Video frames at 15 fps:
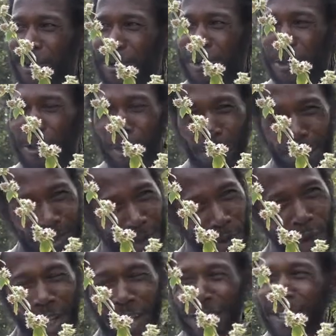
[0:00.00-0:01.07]
So the
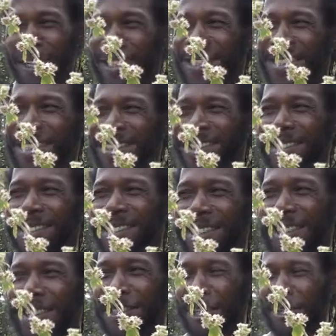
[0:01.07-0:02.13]
awareness
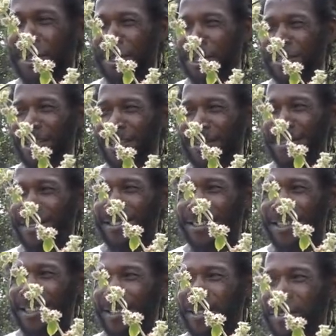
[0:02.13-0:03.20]
is another thing.
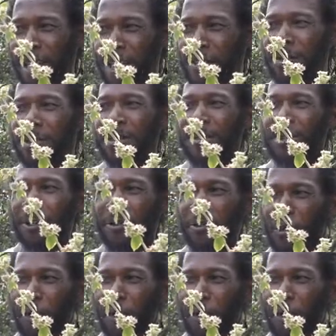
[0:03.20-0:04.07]
Sense of